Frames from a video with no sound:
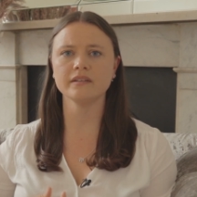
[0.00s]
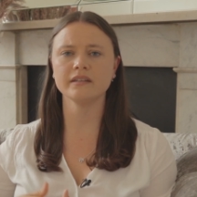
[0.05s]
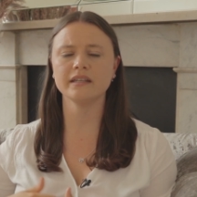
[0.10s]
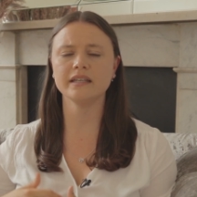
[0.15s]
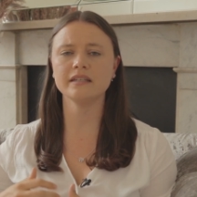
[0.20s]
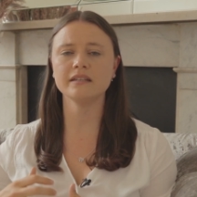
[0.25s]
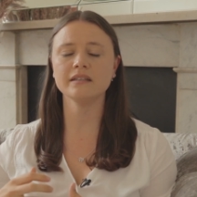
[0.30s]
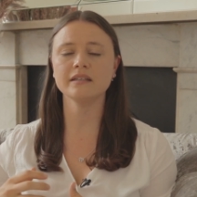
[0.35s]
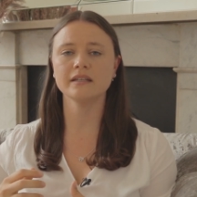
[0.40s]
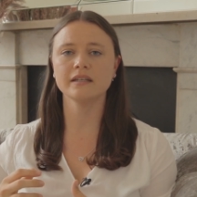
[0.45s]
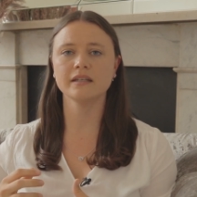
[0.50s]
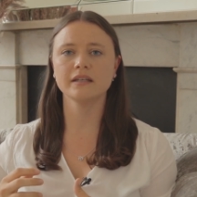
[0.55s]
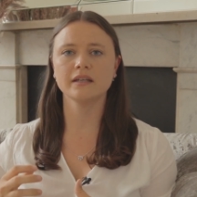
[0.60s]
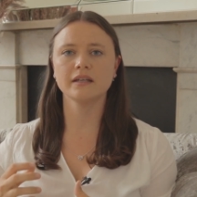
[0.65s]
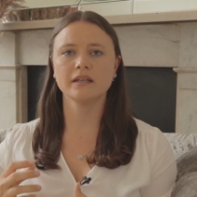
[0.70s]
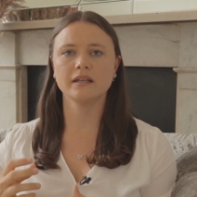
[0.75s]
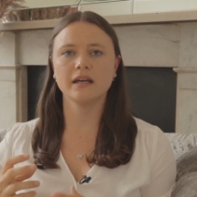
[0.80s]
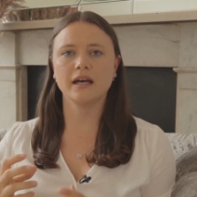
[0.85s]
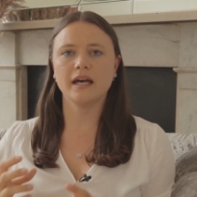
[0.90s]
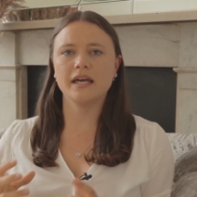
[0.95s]
And
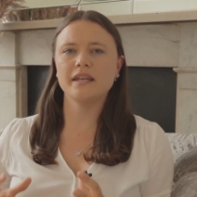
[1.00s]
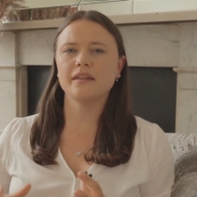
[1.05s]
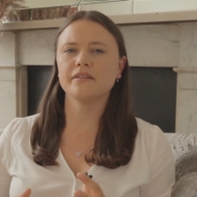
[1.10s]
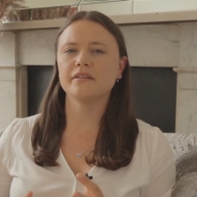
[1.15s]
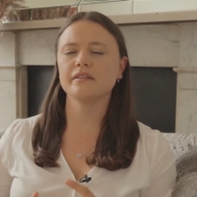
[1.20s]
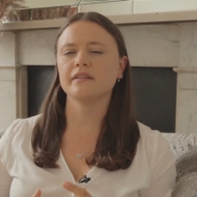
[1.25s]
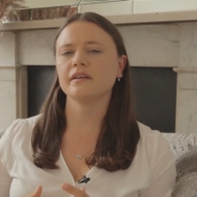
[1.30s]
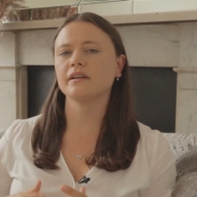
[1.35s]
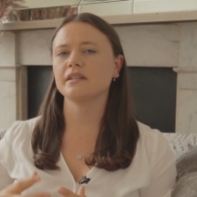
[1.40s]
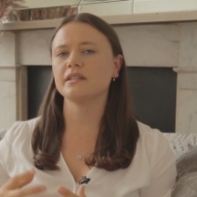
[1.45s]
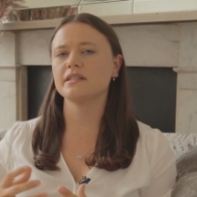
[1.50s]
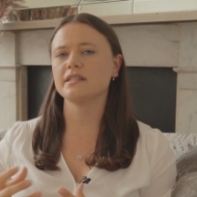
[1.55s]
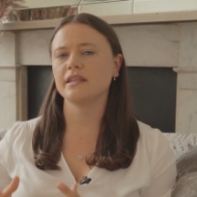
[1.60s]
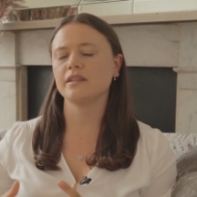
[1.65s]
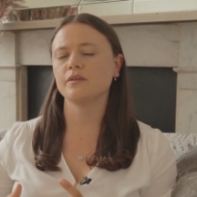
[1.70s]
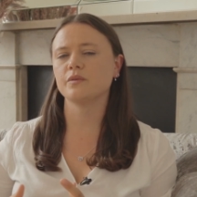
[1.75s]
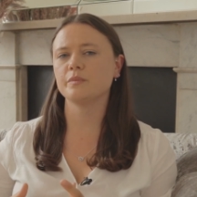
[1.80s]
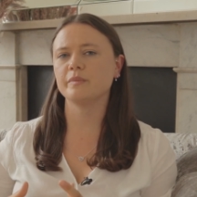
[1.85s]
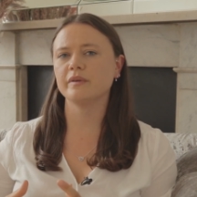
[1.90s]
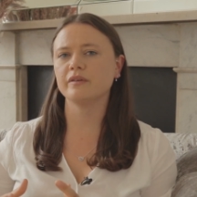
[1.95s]
another thing I'd say
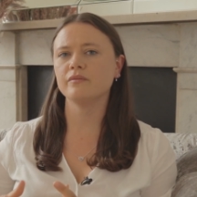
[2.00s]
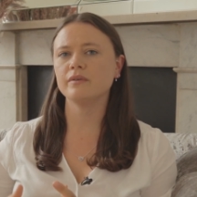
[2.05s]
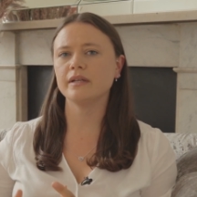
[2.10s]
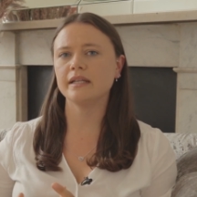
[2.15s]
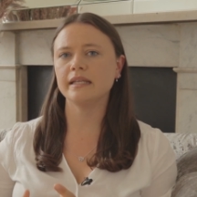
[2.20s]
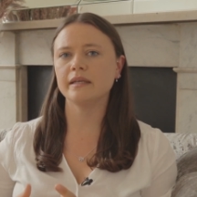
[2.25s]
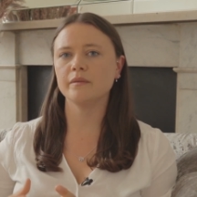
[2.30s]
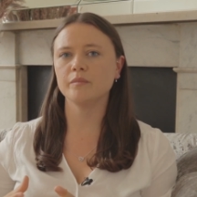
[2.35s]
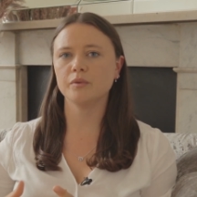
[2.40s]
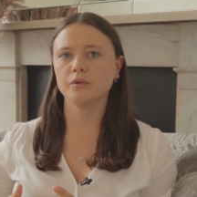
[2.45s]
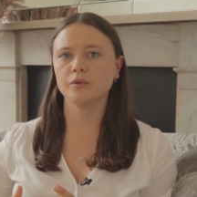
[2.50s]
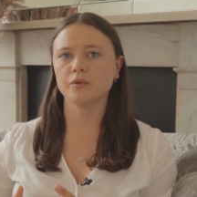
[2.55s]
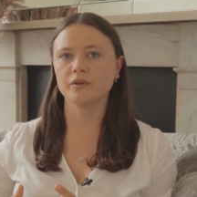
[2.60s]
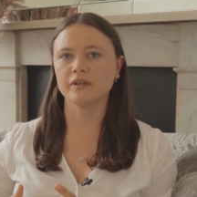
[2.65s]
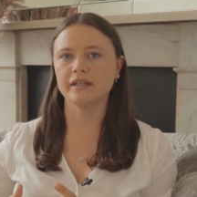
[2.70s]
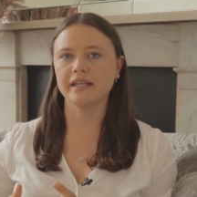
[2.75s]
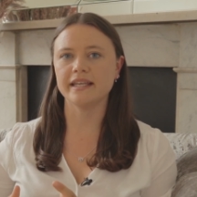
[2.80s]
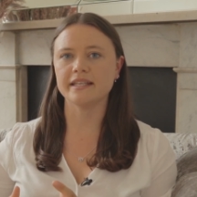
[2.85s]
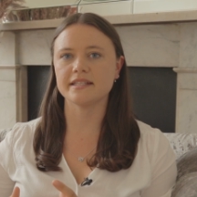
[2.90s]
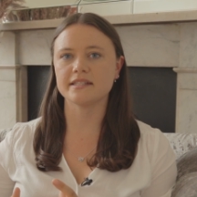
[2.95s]
that would be really
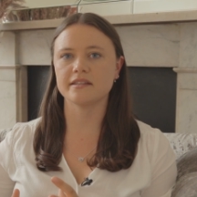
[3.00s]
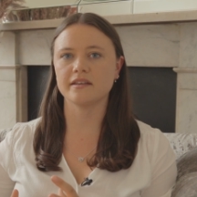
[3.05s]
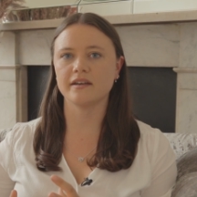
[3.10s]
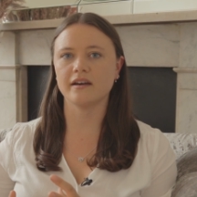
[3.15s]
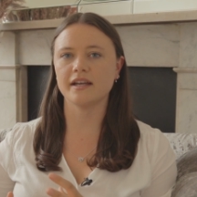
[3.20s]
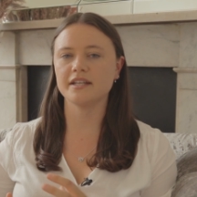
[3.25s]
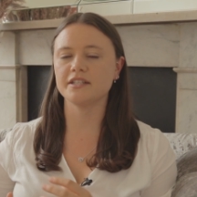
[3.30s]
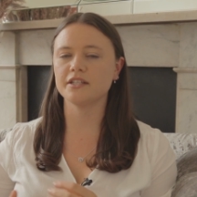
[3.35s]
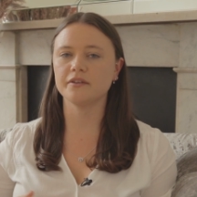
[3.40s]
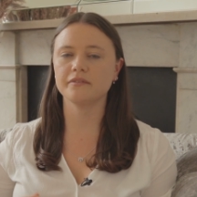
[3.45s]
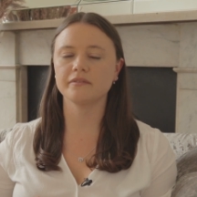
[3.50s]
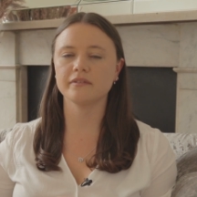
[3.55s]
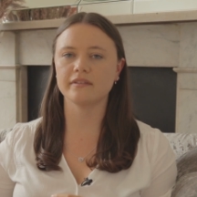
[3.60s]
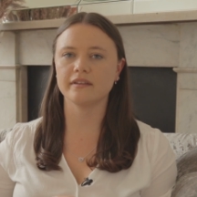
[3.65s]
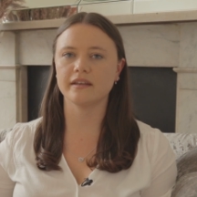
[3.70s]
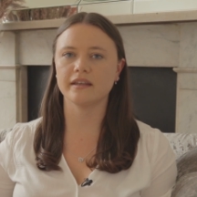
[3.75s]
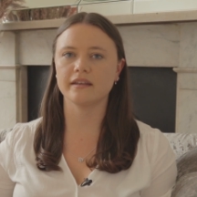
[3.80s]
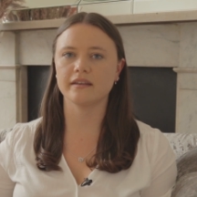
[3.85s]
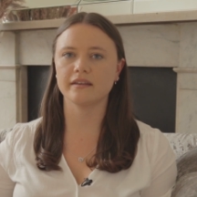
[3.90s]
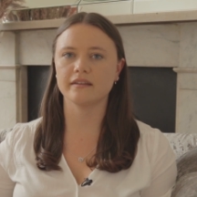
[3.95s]
important is that I don't
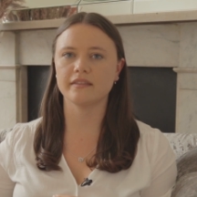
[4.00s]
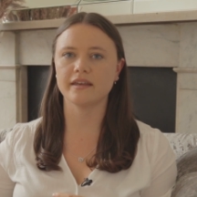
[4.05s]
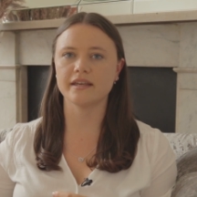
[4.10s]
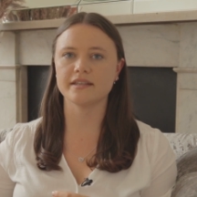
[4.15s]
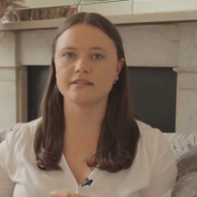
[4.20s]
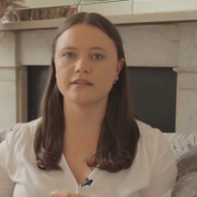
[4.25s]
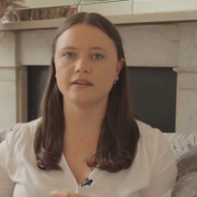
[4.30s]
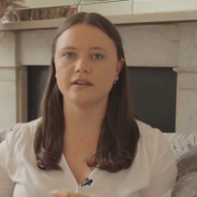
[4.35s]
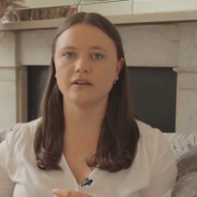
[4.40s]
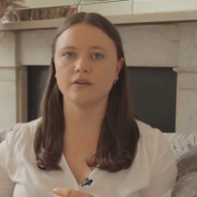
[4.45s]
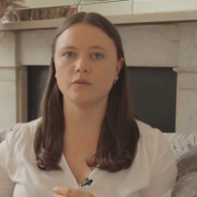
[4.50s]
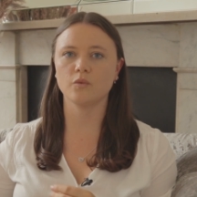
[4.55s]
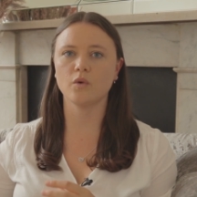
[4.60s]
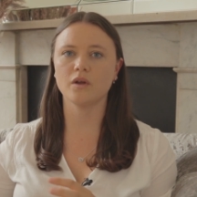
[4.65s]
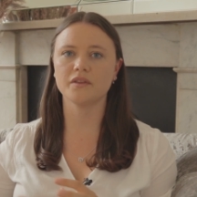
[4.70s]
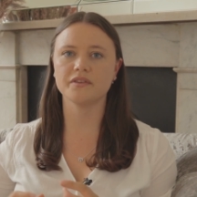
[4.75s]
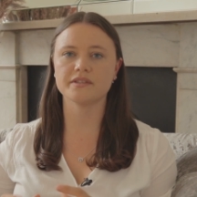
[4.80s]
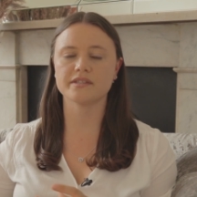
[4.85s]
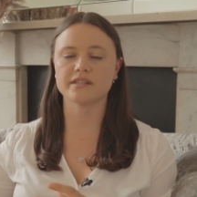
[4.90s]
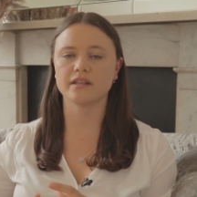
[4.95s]
think there's a
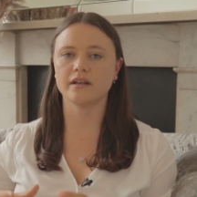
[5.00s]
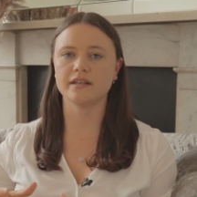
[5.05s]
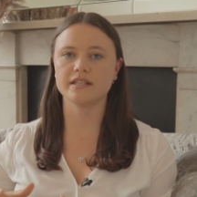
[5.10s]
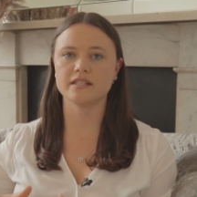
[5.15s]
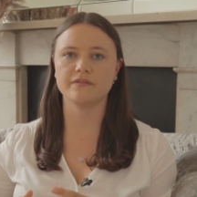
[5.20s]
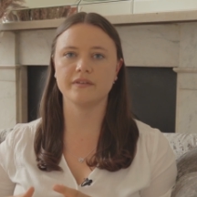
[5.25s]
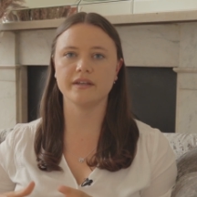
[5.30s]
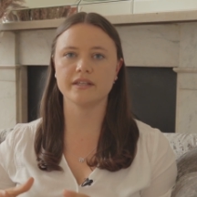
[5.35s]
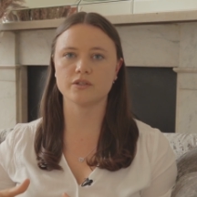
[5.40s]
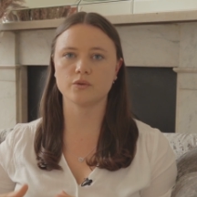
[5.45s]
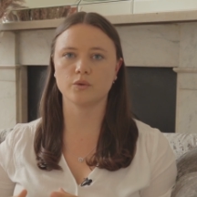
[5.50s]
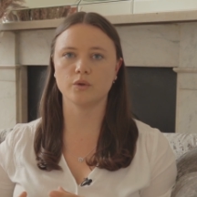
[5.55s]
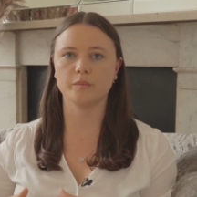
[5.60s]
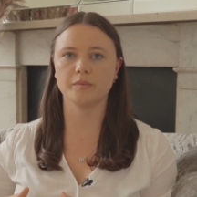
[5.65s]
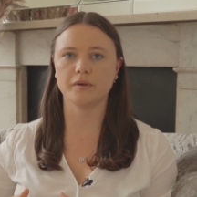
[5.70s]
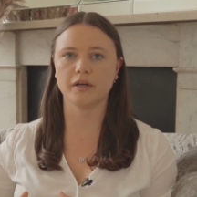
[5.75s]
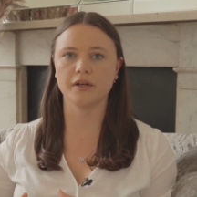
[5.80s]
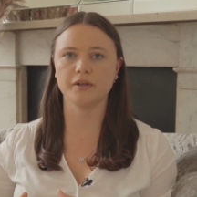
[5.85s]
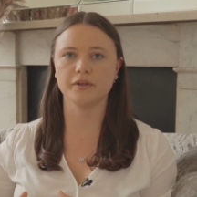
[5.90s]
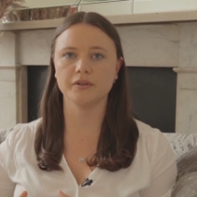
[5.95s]
one-size-fits-all
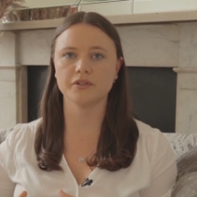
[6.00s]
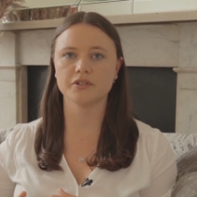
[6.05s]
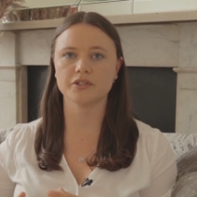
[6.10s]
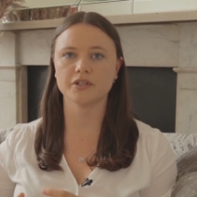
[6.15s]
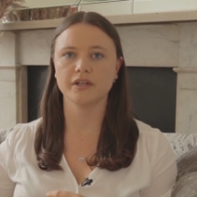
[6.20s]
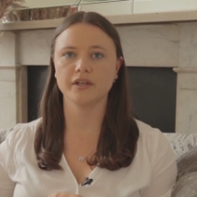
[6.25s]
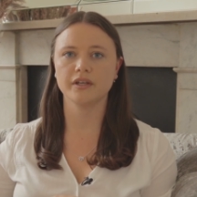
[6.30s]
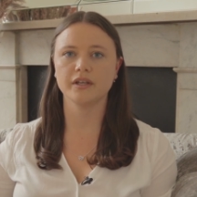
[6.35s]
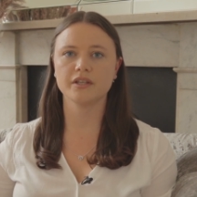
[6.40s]
approach.